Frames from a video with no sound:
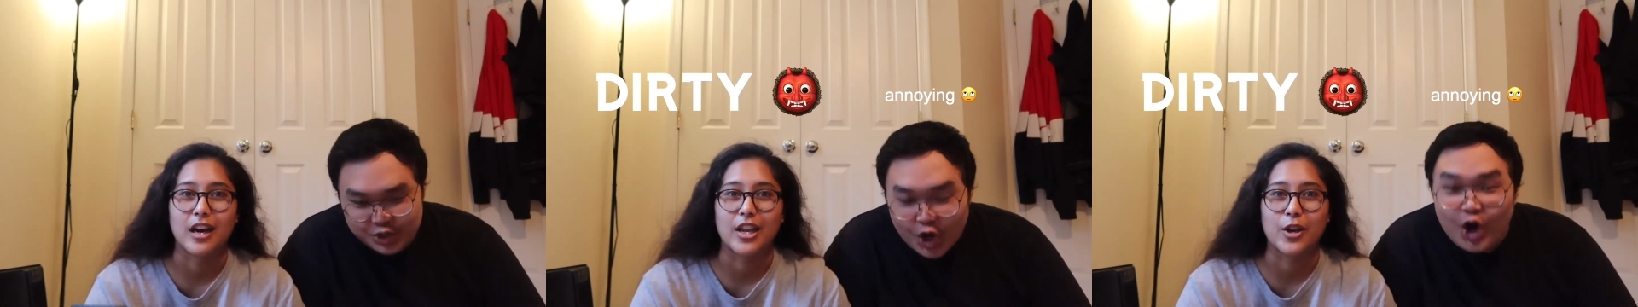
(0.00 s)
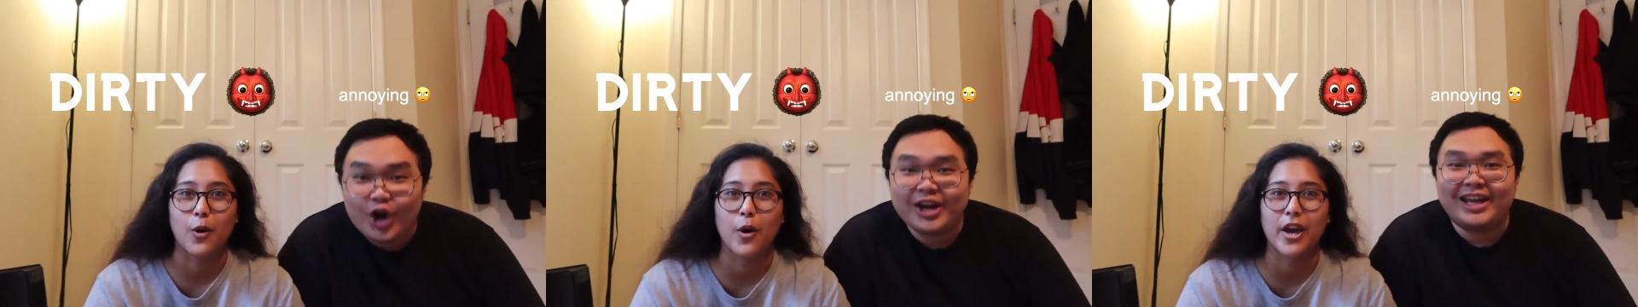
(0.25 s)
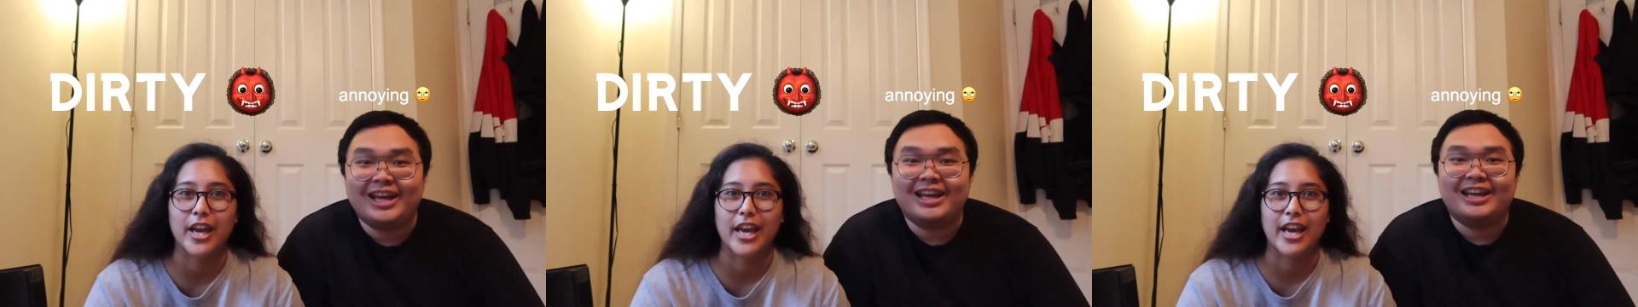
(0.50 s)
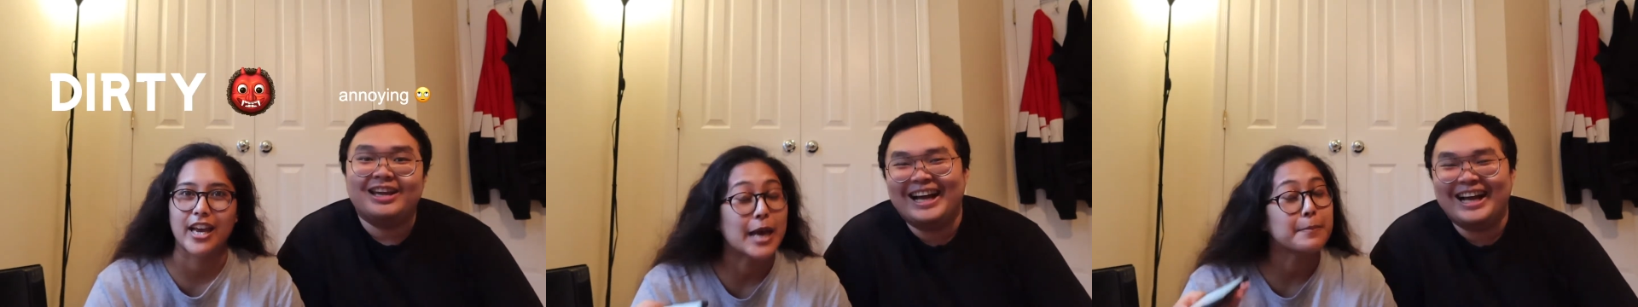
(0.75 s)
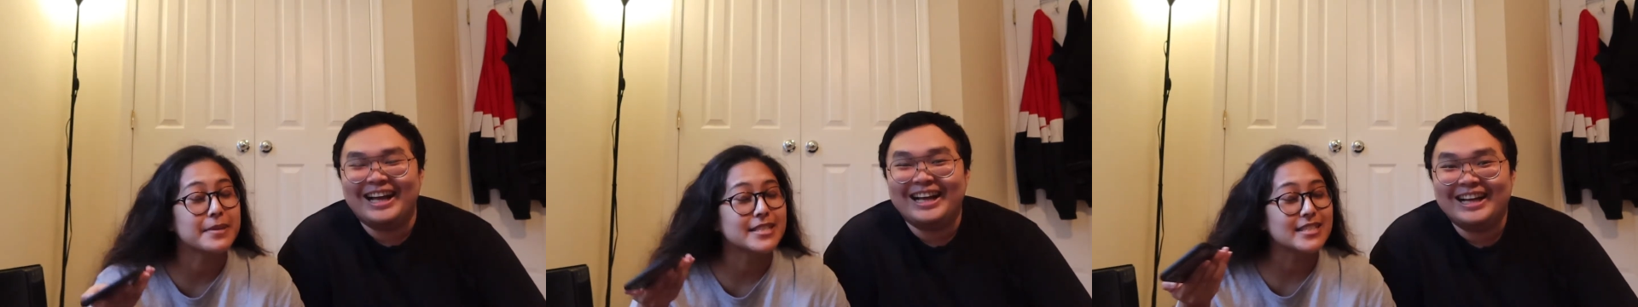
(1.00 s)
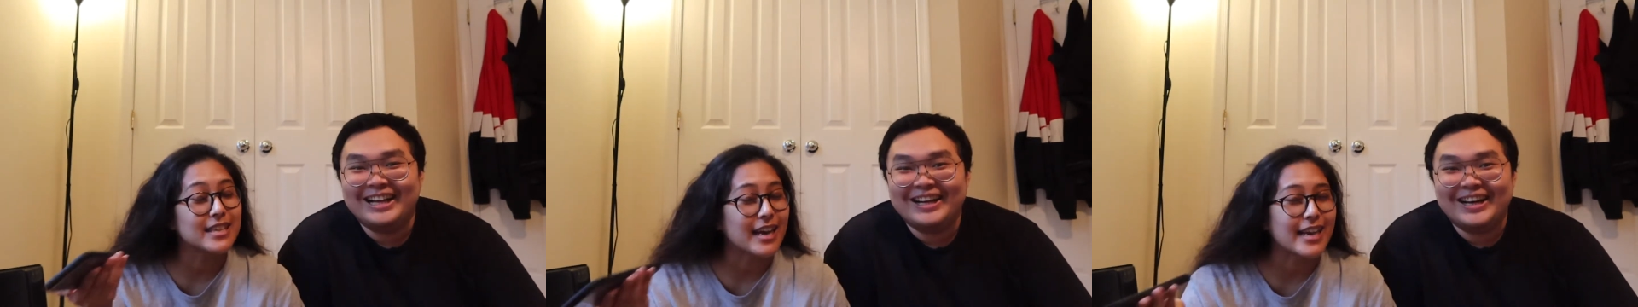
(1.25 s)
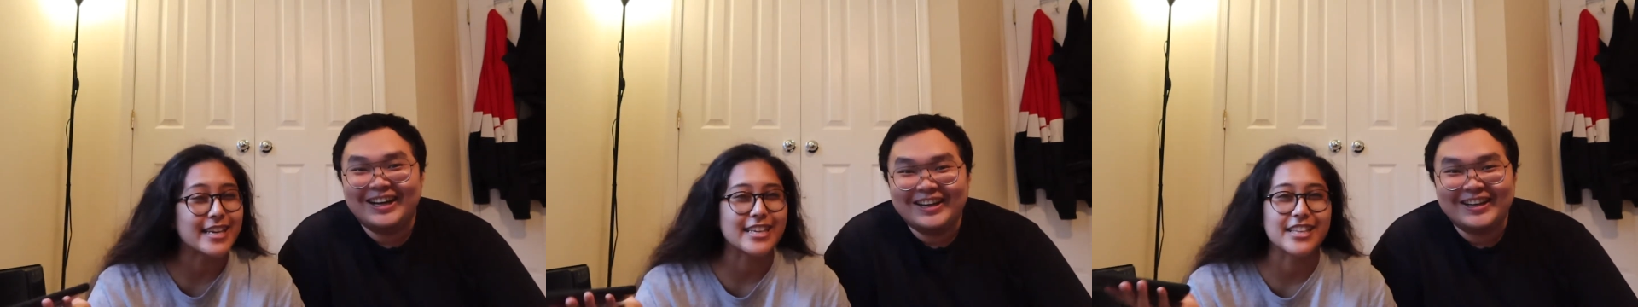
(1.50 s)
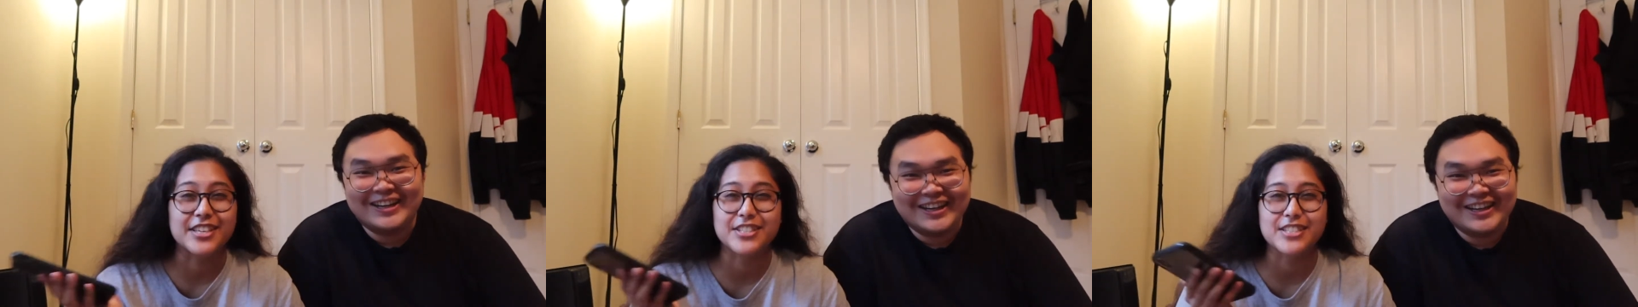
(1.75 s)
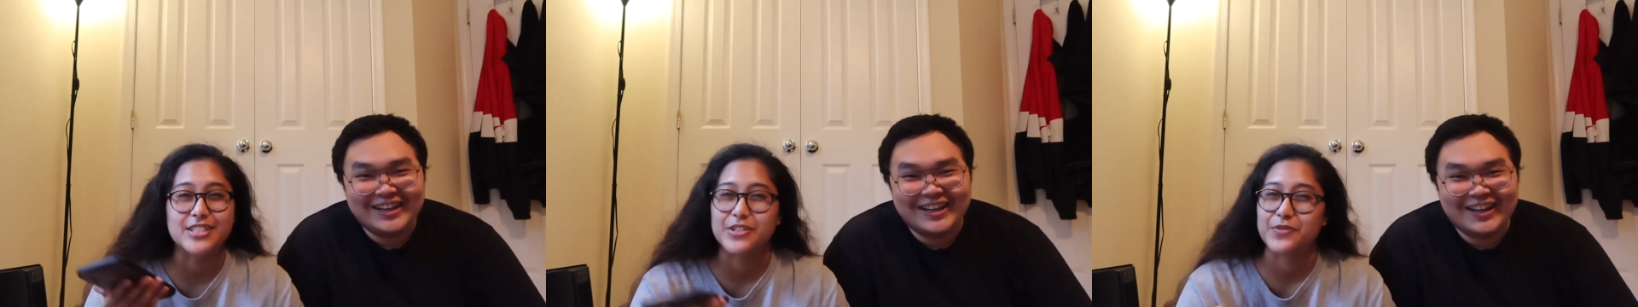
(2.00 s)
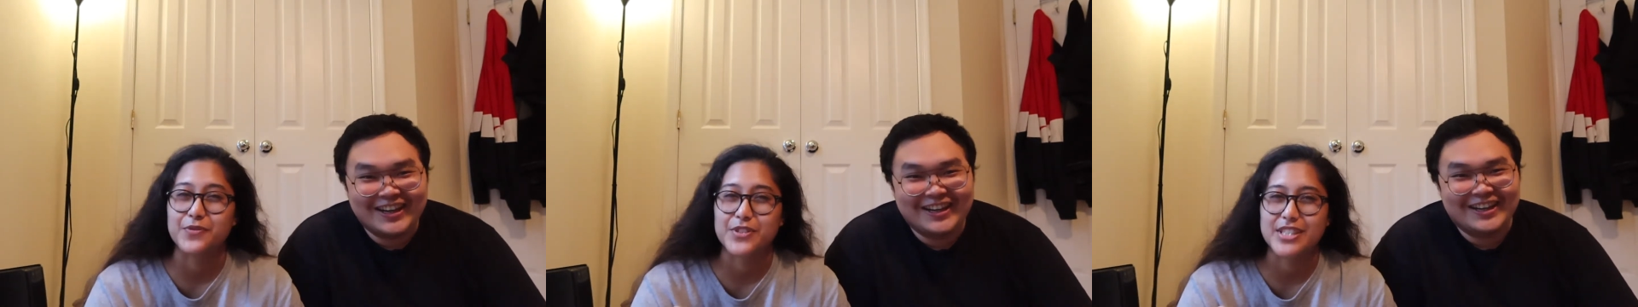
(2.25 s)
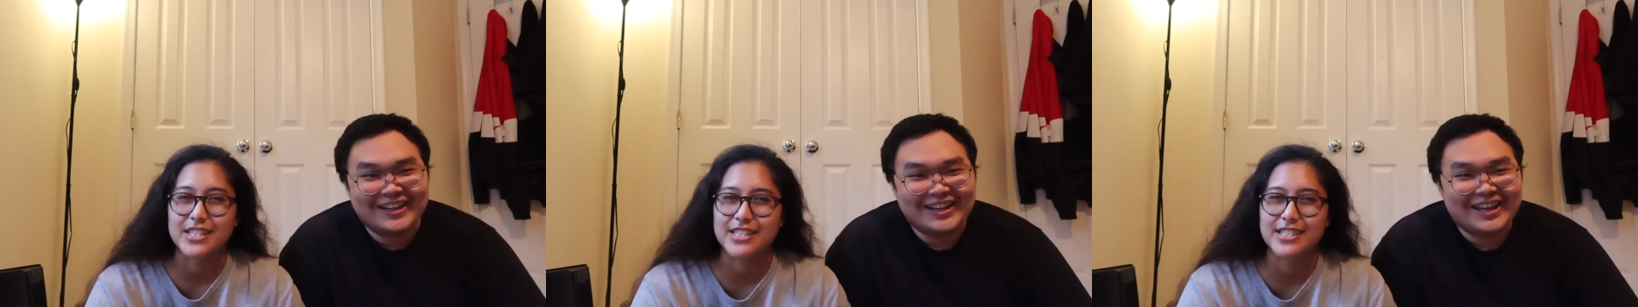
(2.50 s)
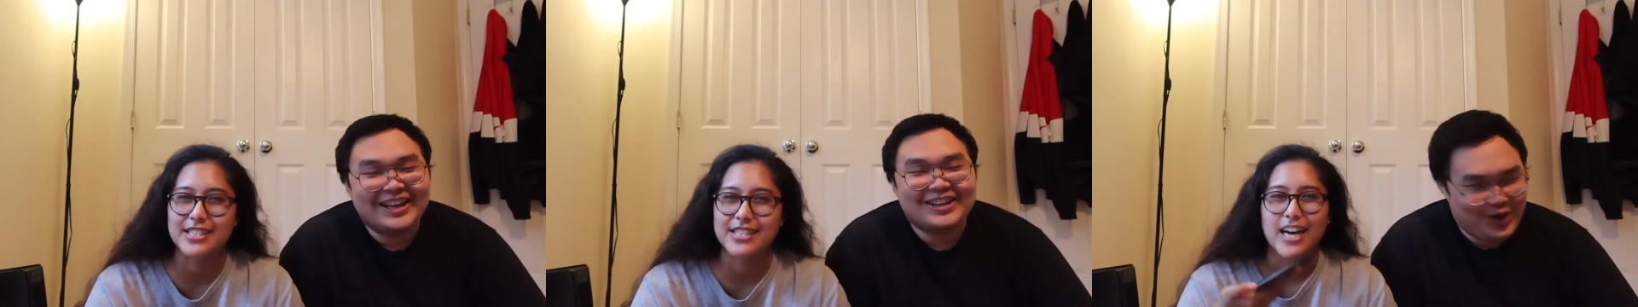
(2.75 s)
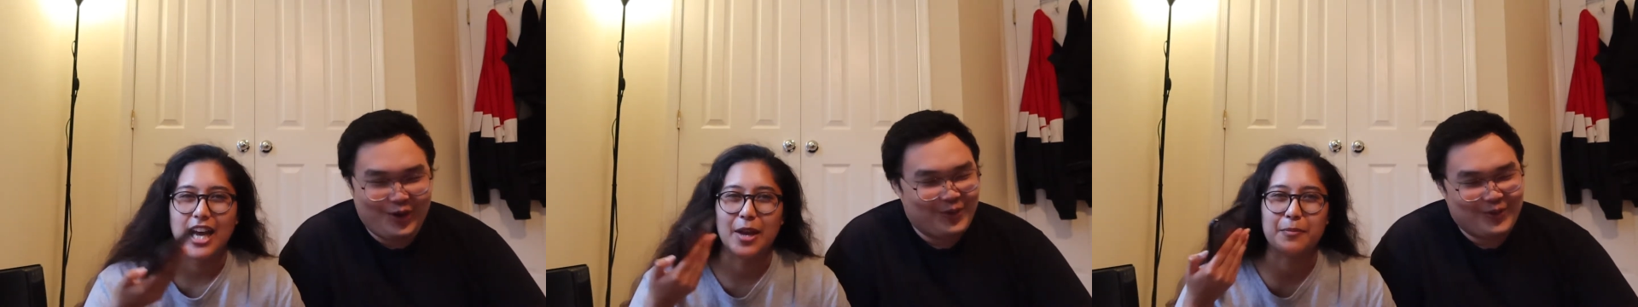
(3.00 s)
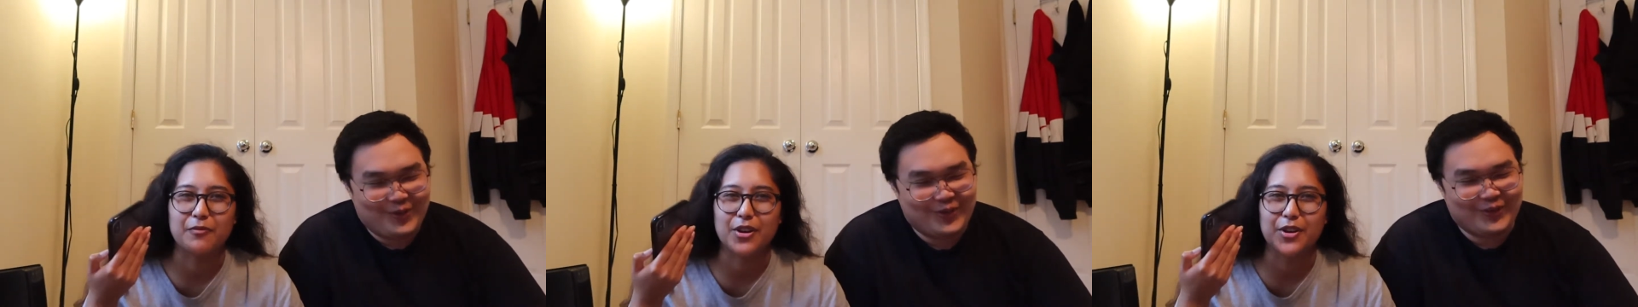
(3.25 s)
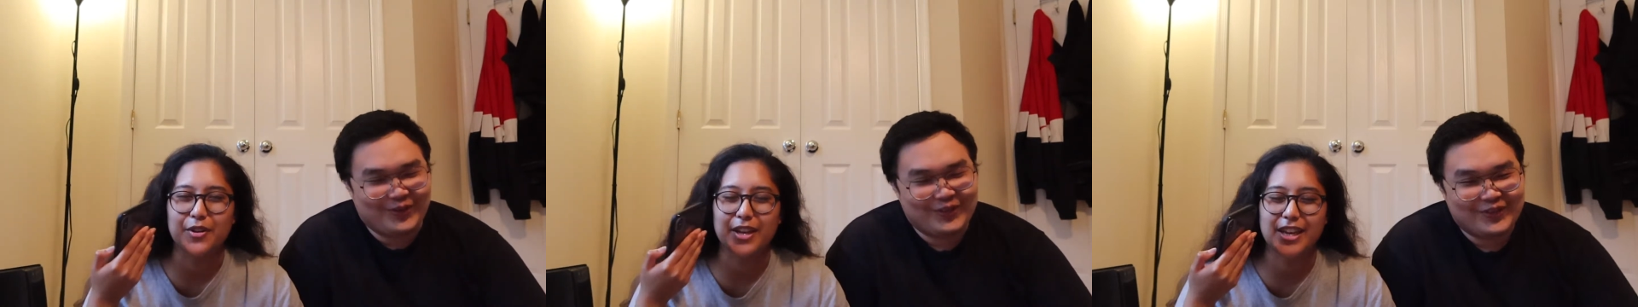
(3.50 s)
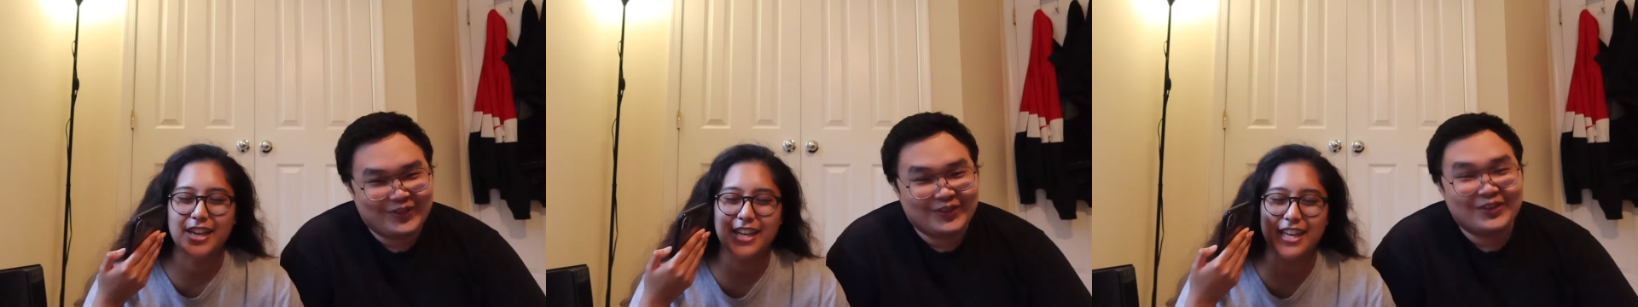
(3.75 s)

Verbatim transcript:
Speaker 1: Dirty. I'm untidy. There's a difference. No. I'm very